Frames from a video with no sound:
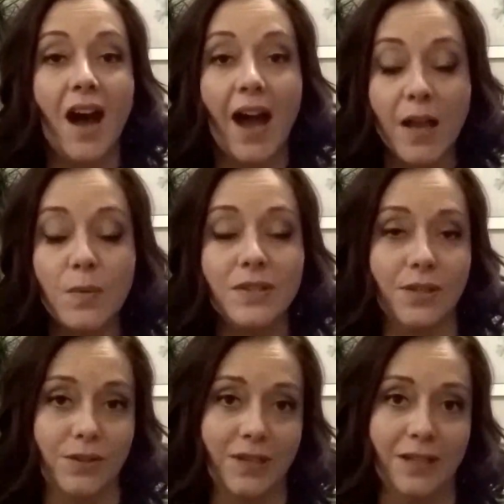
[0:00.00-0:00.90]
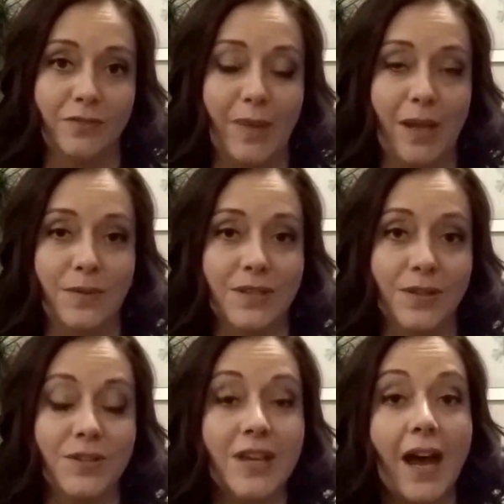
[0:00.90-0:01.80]
I was the creator of my
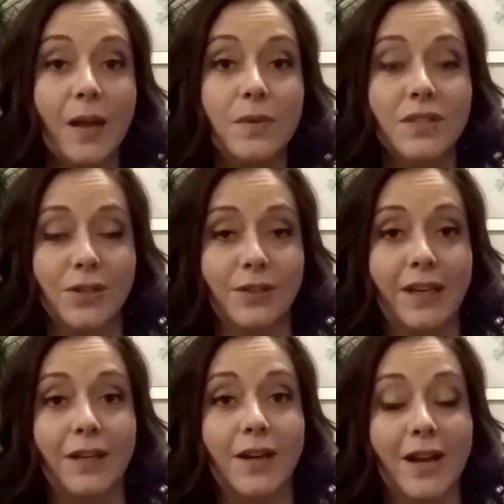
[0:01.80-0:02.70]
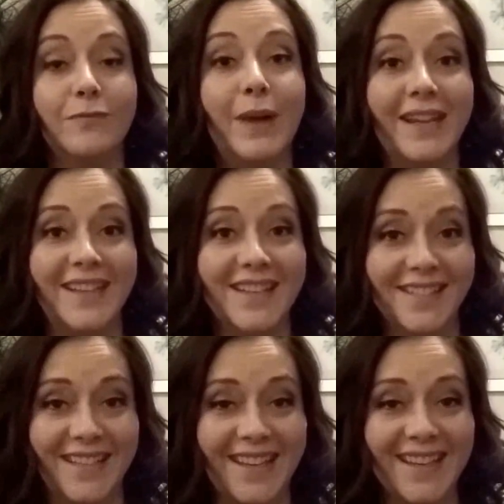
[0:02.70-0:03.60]
results. I was the creator of my
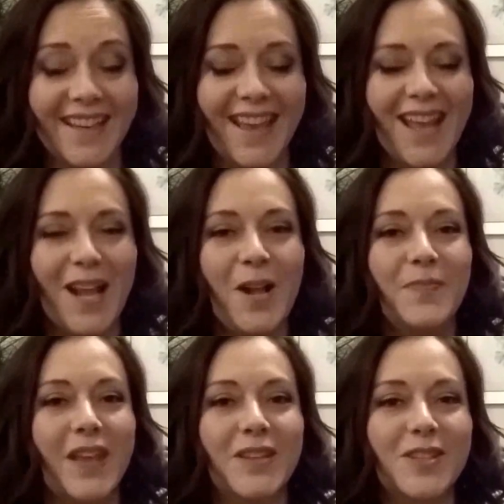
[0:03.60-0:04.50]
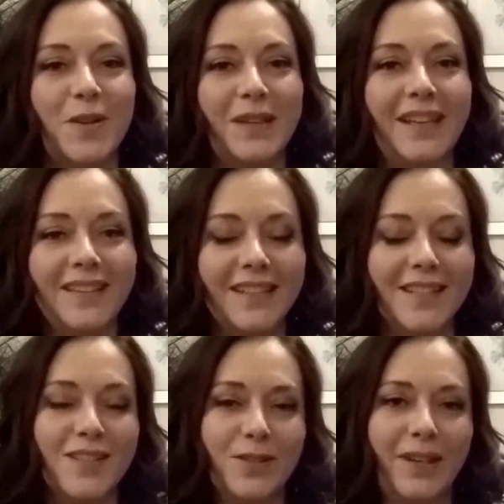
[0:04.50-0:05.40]
destiny. And so in
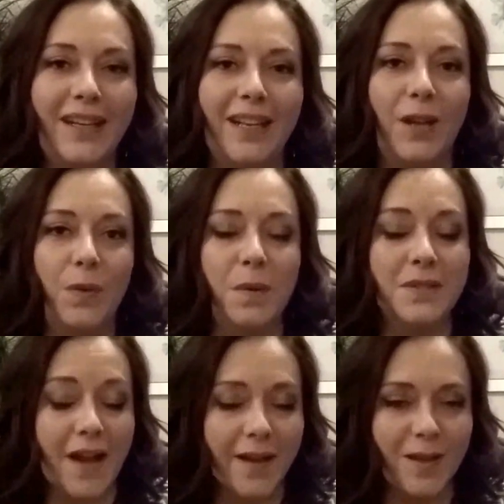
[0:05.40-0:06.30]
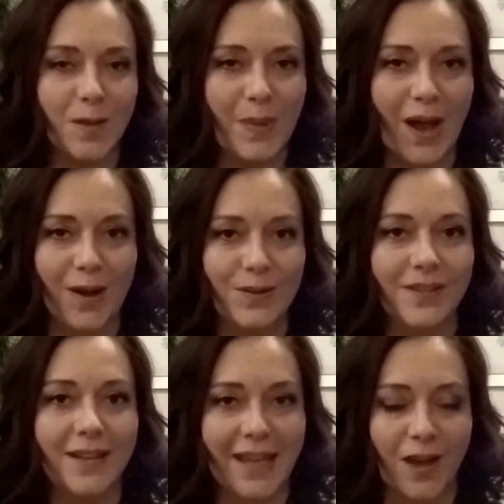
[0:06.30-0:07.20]
this training, we were talking
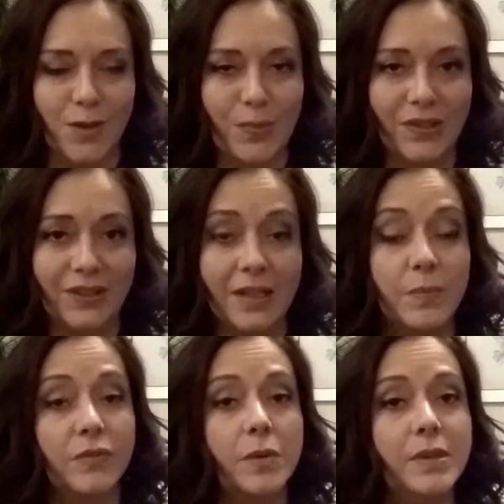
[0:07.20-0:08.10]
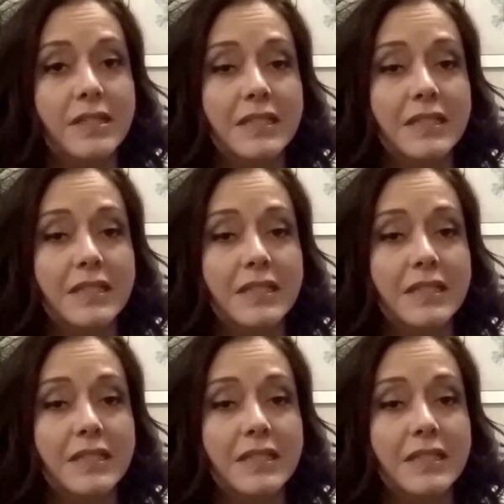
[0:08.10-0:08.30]
about accountability, but from a